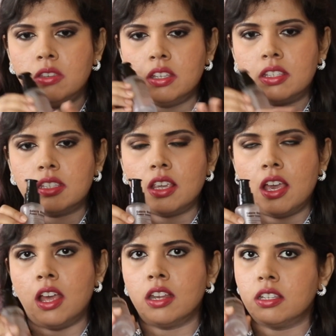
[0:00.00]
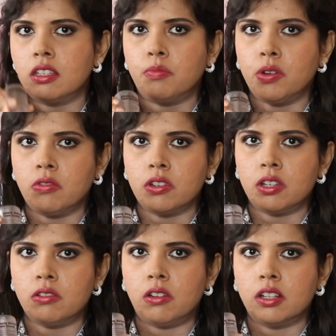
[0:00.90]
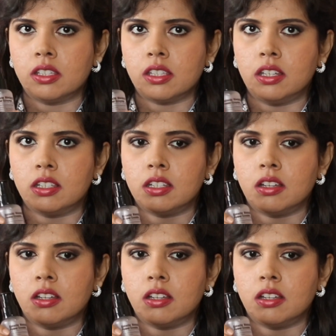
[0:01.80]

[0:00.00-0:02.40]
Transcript: this and the Purito Unscented,